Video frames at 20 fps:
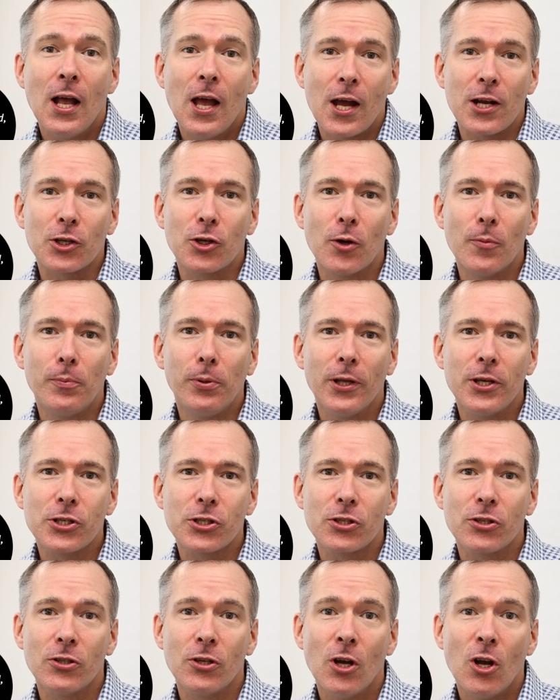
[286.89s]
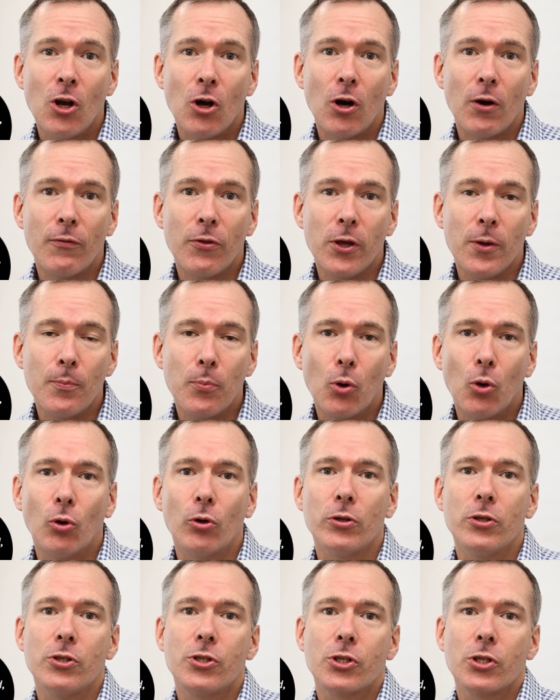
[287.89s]
and completion of the
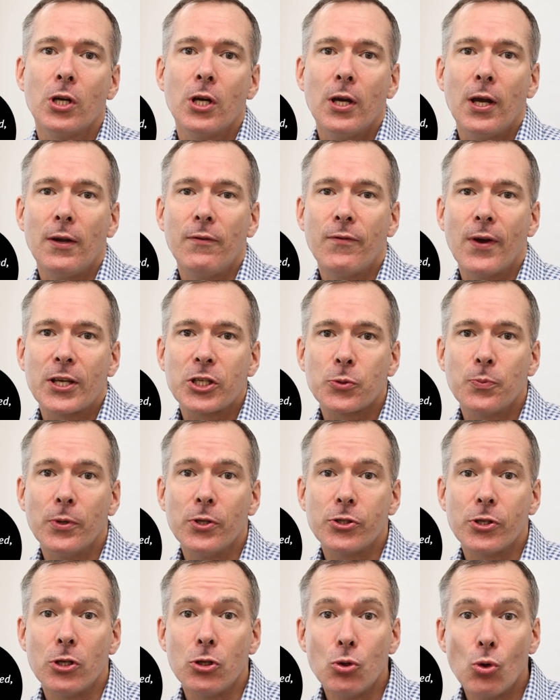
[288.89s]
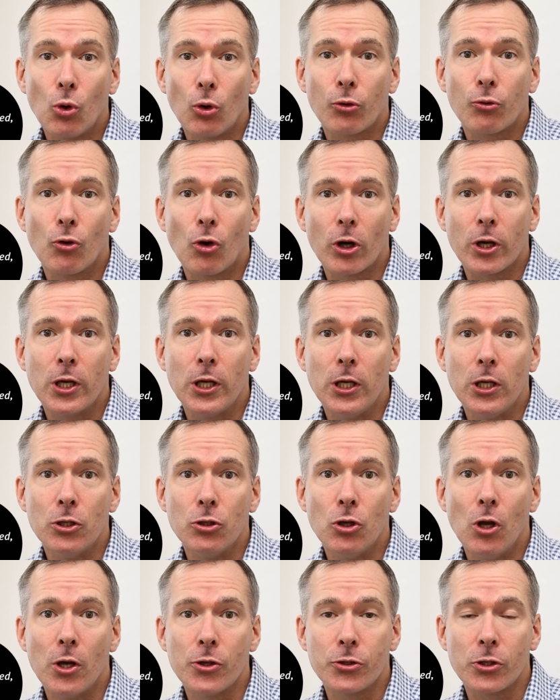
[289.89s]
important investments in North Rocky
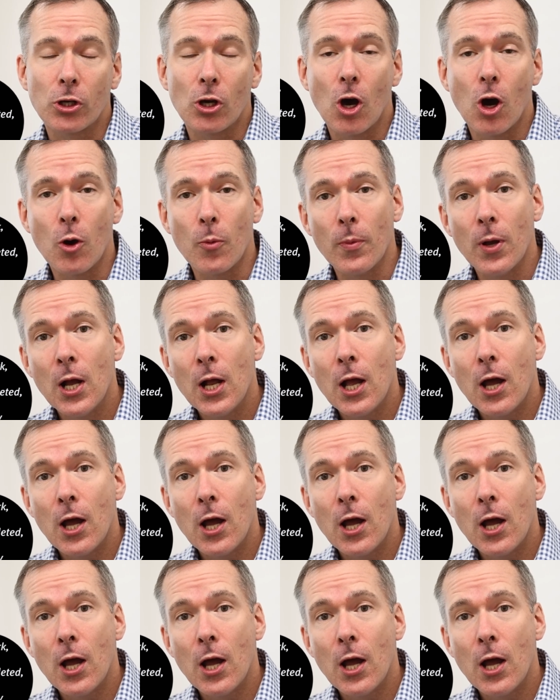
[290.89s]
Nursing Home.